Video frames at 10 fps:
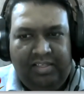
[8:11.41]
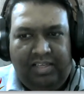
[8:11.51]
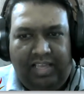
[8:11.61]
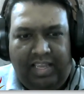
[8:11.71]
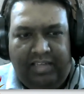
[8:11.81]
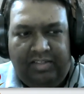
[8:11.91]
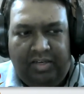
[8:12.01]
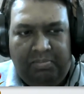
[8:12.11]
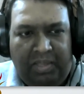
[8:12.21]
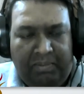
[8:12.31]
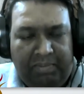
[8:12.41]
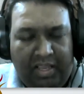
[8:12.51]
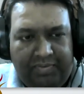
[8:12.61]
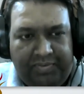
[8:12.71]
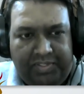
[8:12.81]
And on
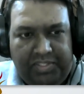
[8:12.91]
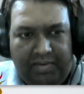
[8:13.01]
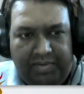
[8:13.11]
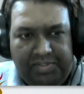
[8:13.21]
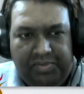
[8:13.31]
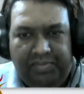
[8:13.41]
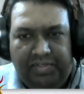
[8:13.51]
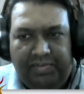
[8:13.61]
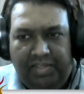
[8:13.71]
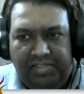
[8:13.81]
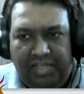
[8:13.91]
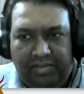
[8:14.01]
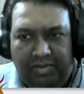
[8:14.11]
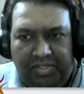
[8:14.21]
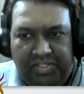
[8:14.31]
behalf of the Java Institute for Advanced
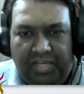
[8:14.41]
Technology,